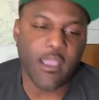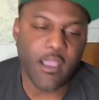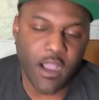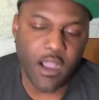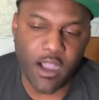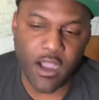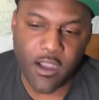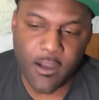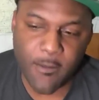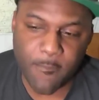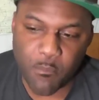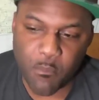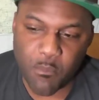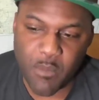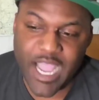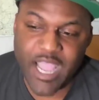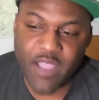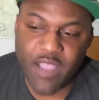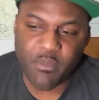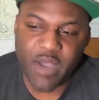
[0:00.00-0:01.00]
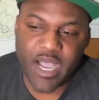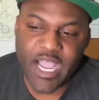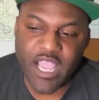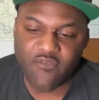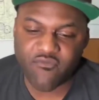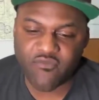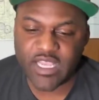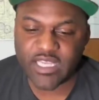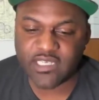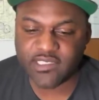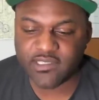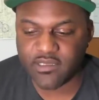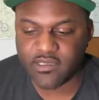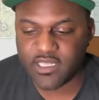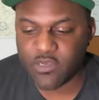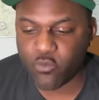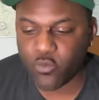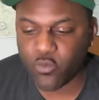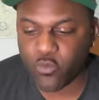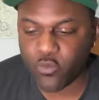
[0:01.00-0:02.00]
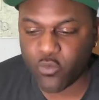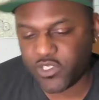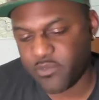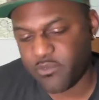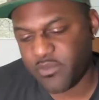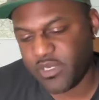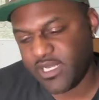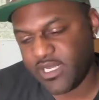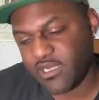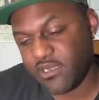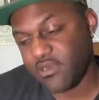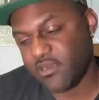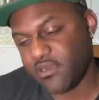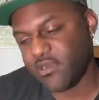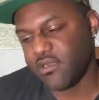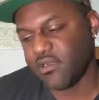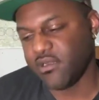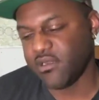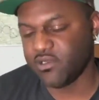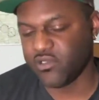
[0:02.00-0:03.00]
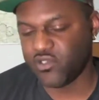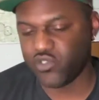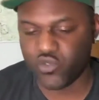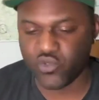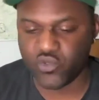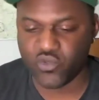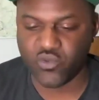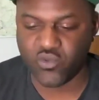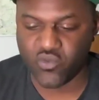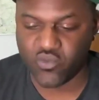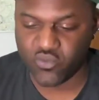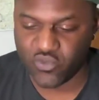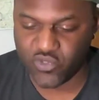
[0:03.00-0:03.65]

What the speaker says: My advice to them would to be to